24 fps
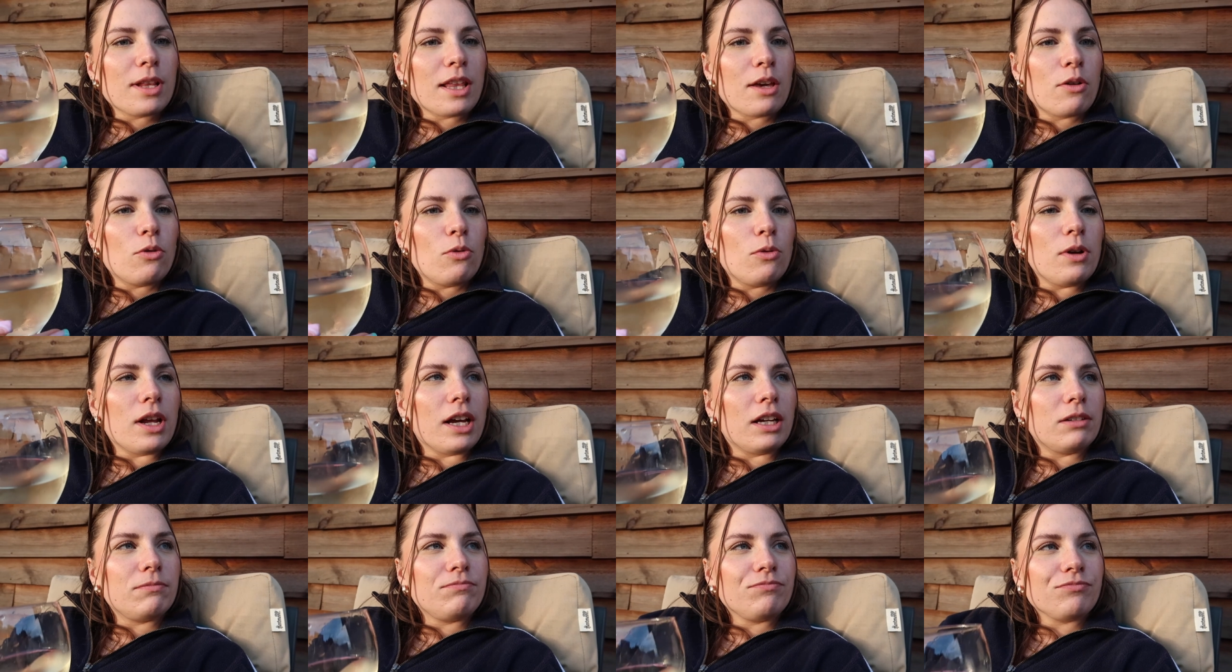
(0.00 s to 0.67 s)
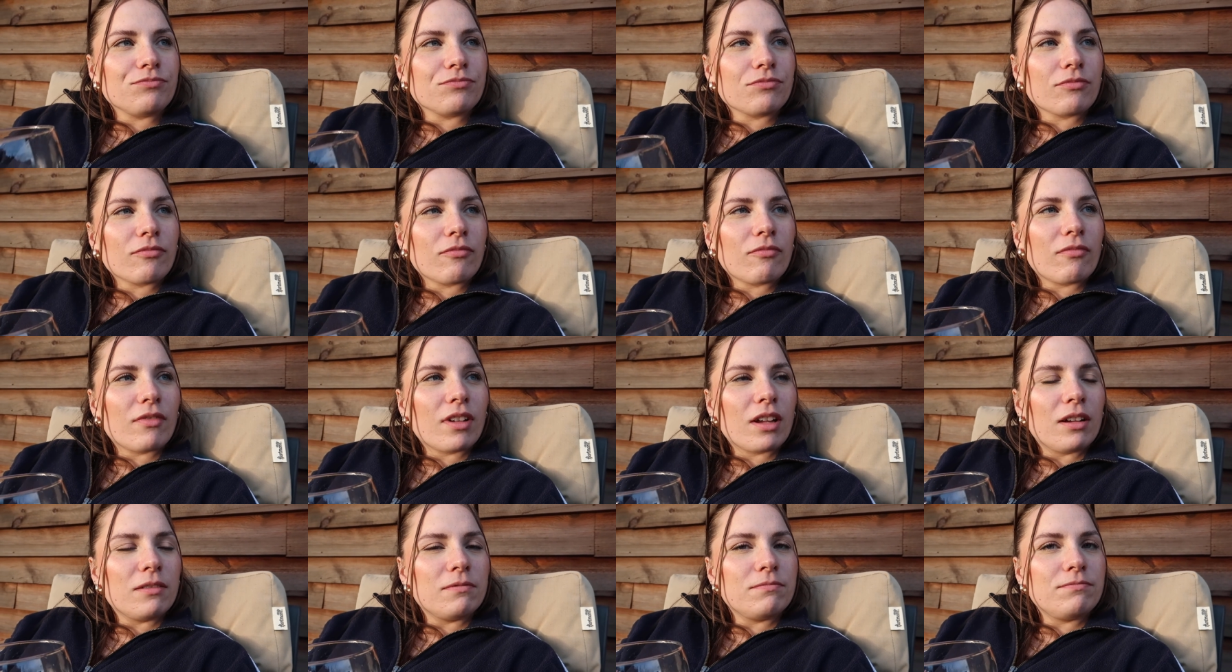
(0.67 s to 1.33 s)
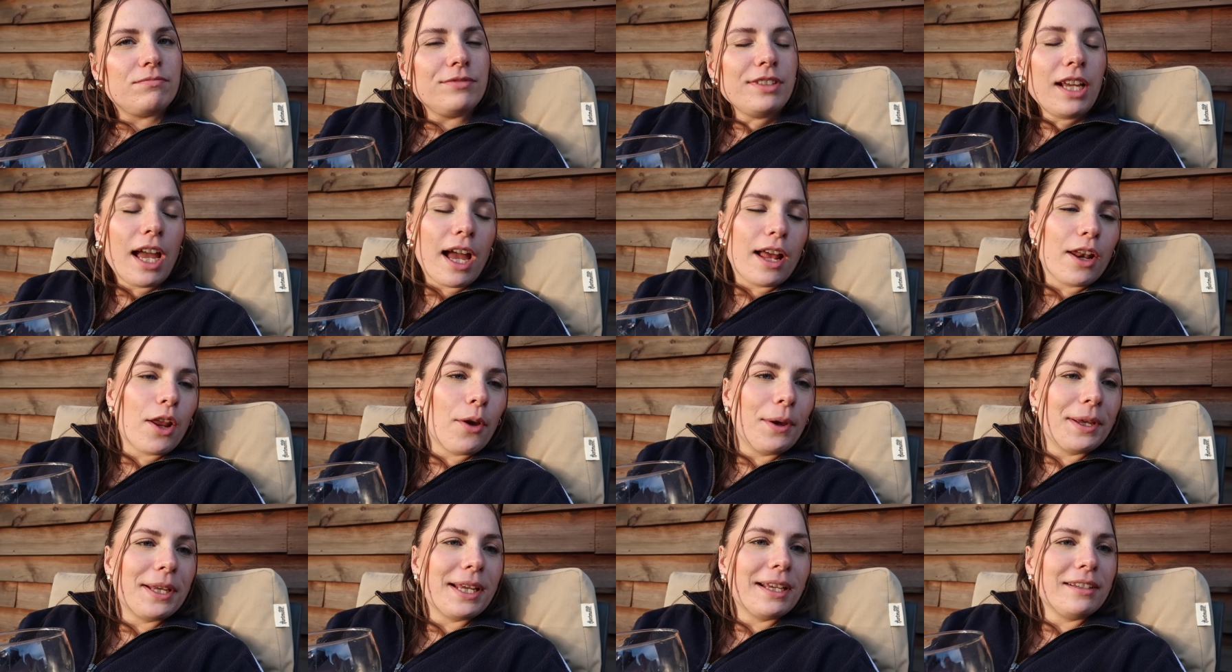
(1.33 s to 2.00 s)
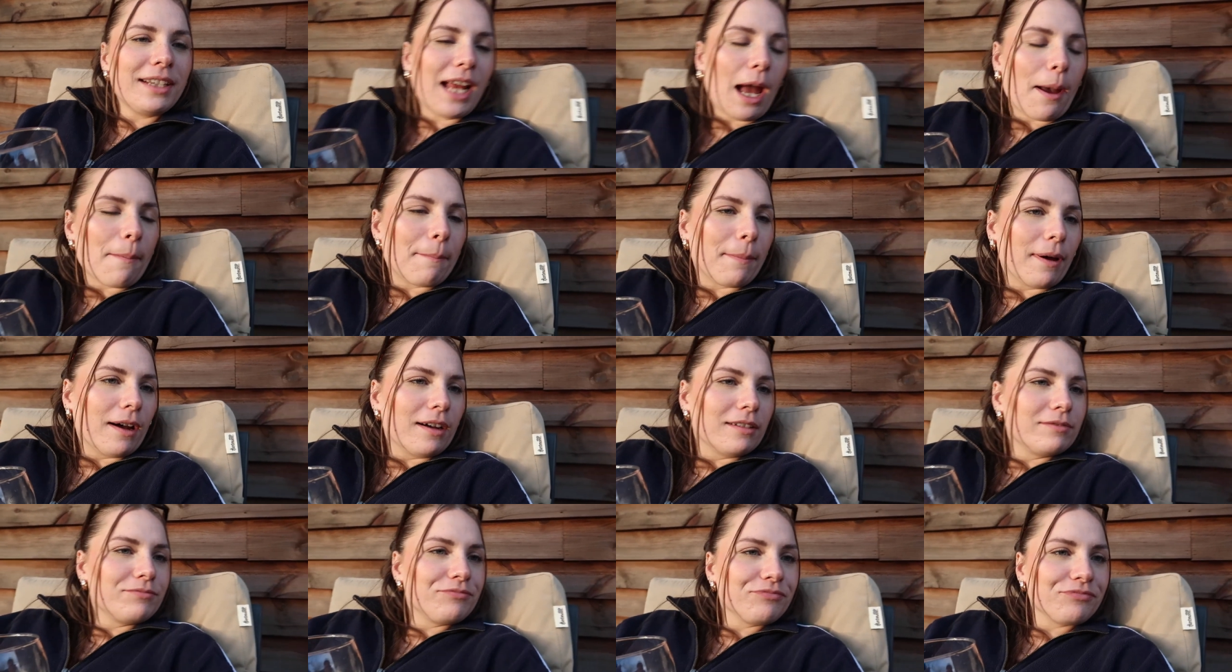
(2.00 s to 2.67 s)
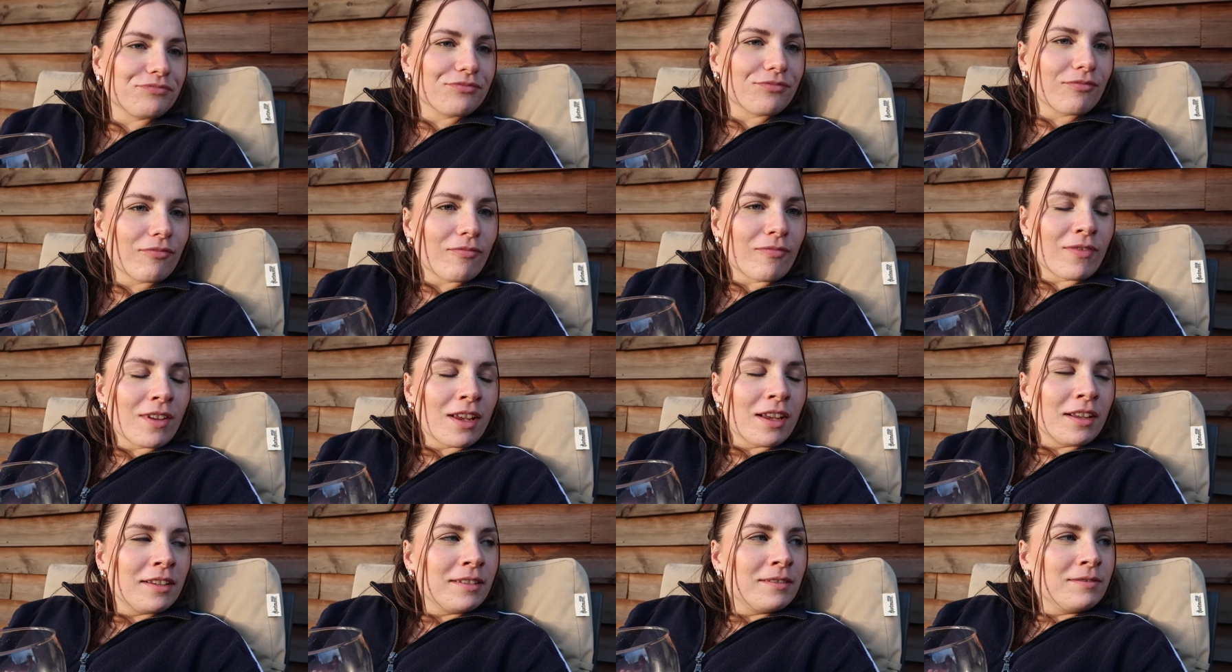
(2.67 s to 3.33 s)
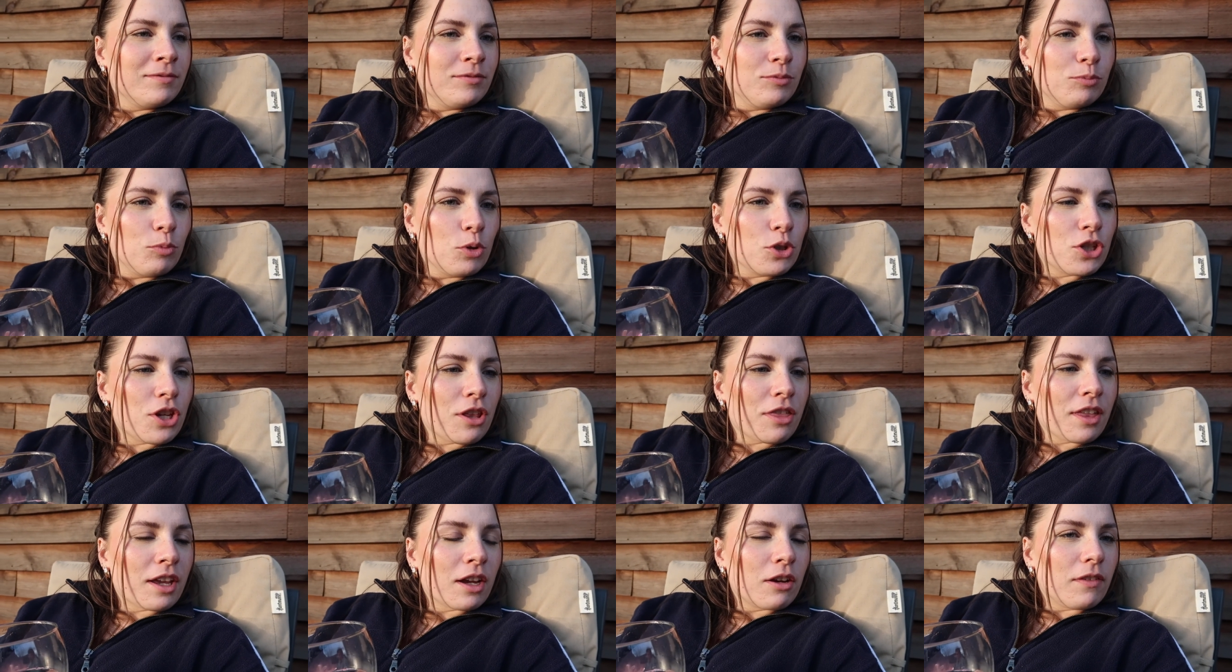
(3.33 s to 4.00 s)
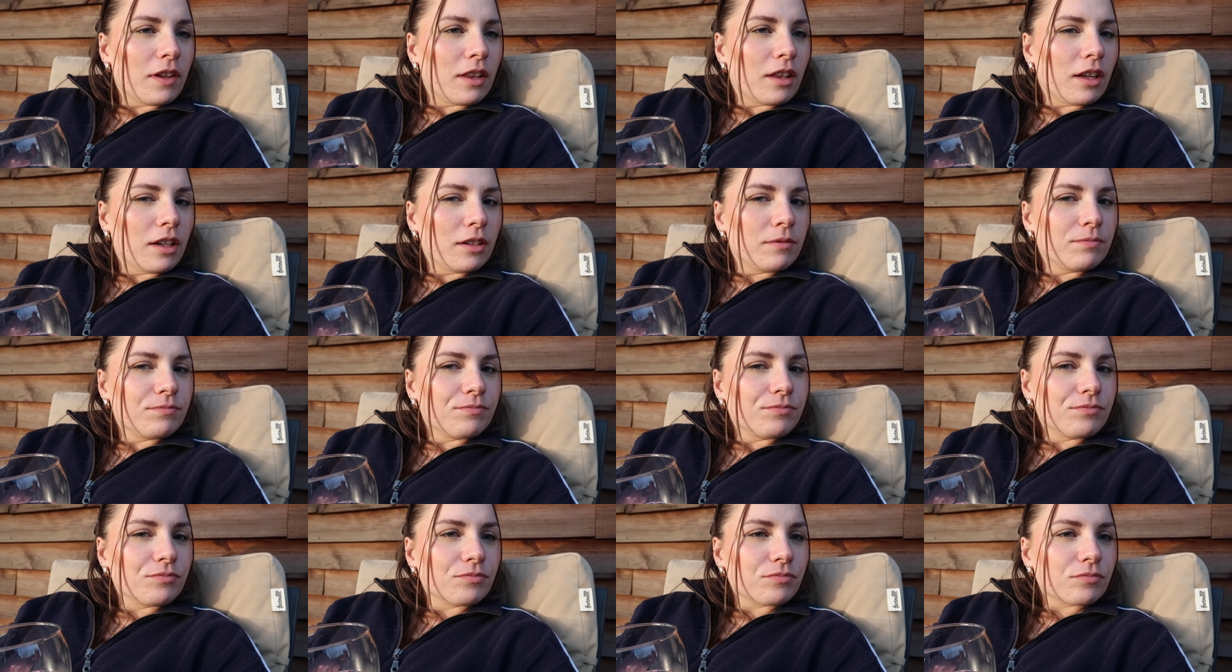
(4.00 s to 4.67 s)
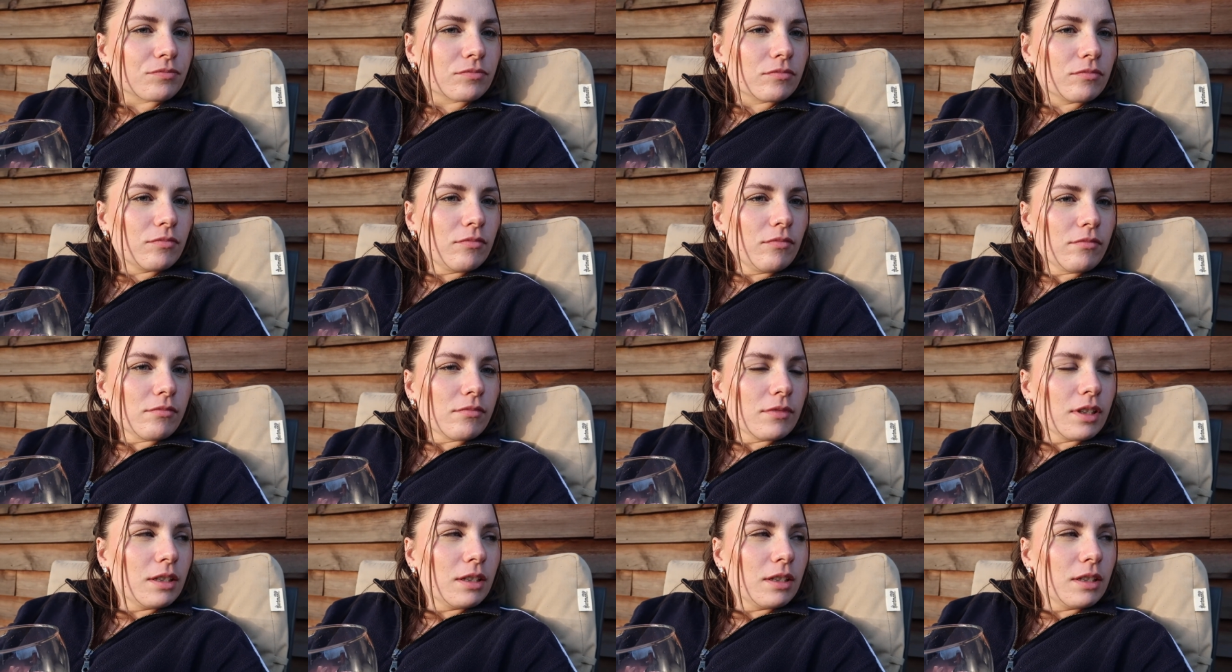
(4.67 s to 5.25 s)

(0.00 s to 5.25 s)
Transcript: what they call it. It's bollocks. It's yeah, I know. Wine. Get but it's what do you think of it though? Yeah, it's